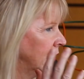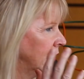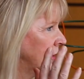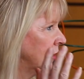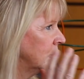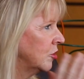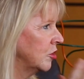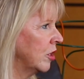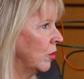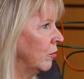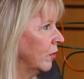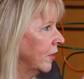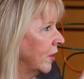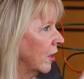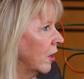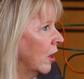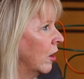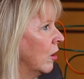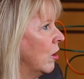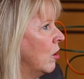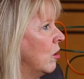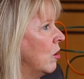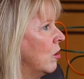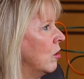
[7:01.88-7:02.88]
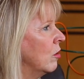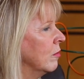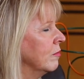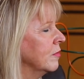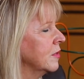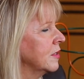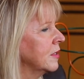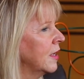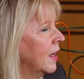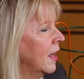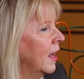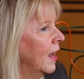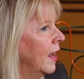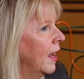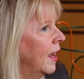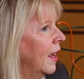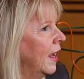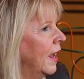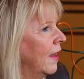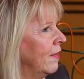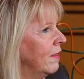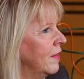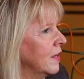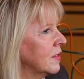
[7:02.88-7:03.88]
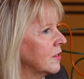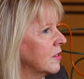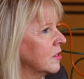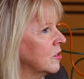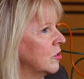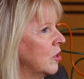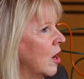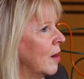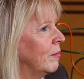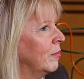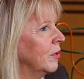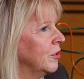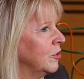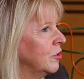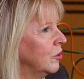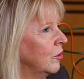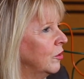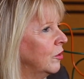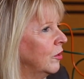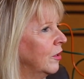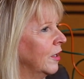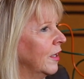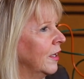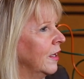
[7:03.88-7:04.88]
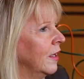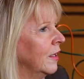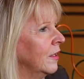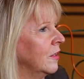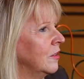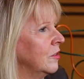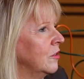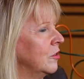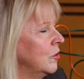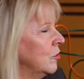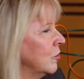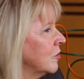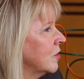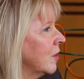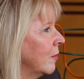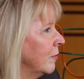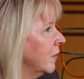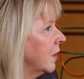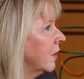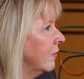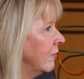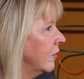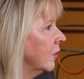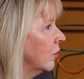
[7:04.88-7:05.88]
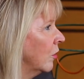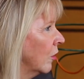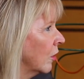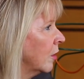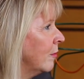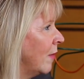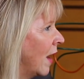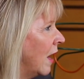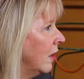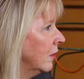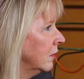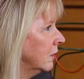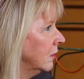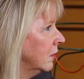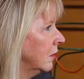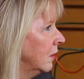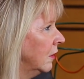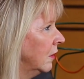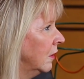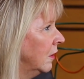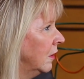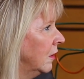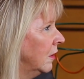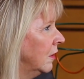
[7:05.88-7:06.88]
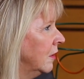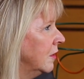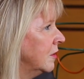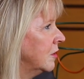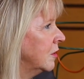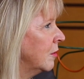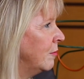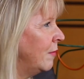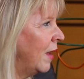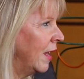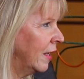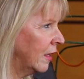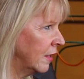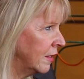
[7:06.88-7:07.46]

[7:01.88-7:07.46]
shut within our homes. And this is an opportunity to do something you can feel good about, to make a